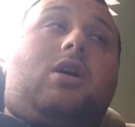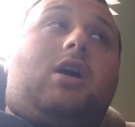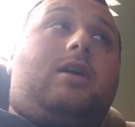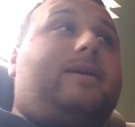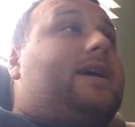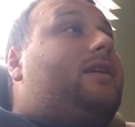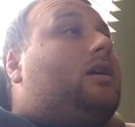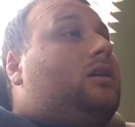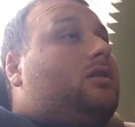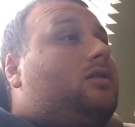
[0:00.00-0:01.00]
I mean,
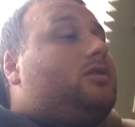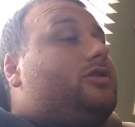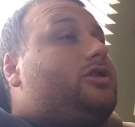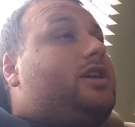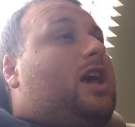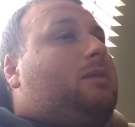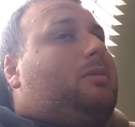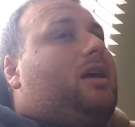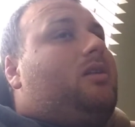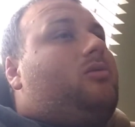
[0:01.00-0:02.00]
she came
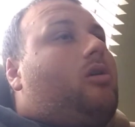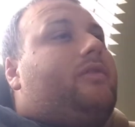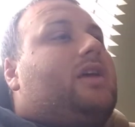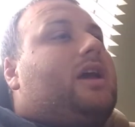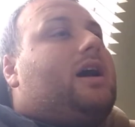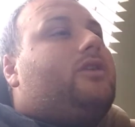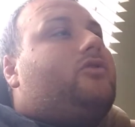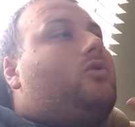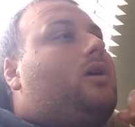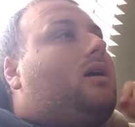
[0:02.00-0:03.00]
in during the
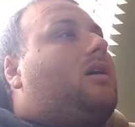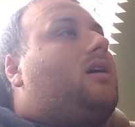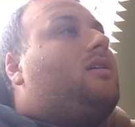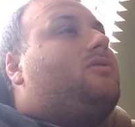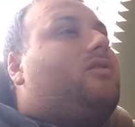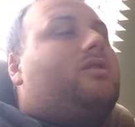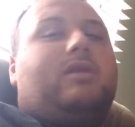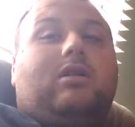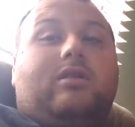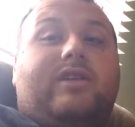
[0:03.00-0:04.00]
Attitude Era, during the
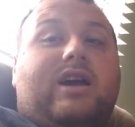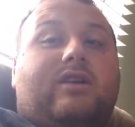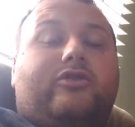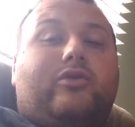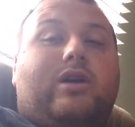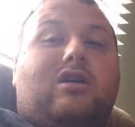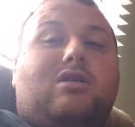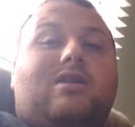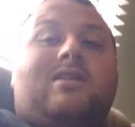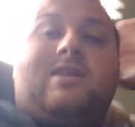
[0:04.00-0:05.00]
middle of the Attitude
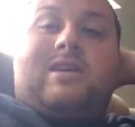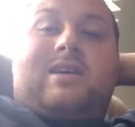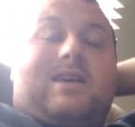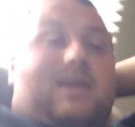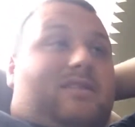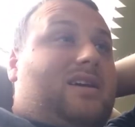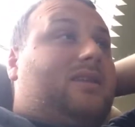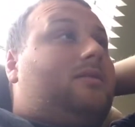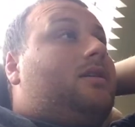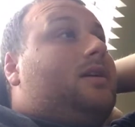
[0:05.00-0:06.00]
Era,
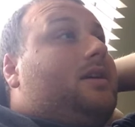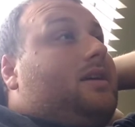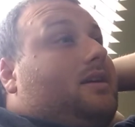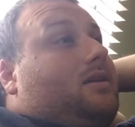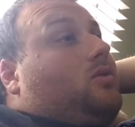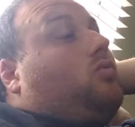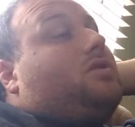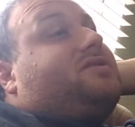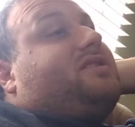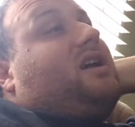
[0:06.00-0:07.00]
then
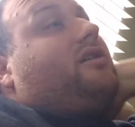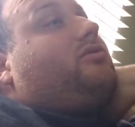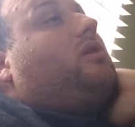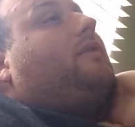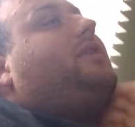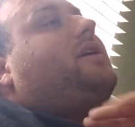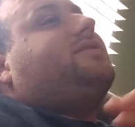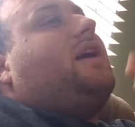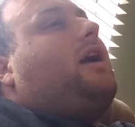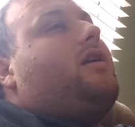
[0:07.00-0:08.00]
was there throughout the
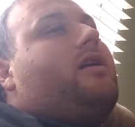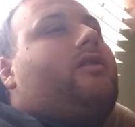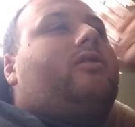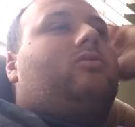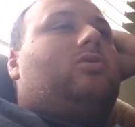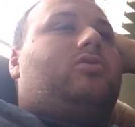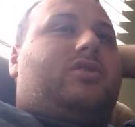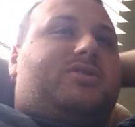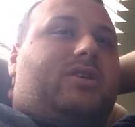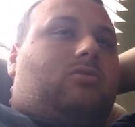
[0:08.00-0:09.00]
entirety of the
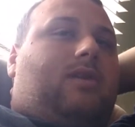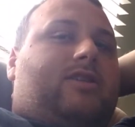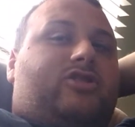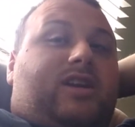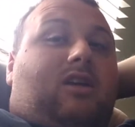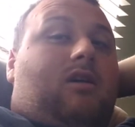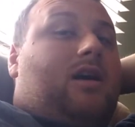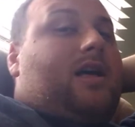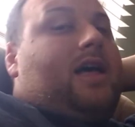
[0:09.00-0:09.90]
Ruthless Aggression Era,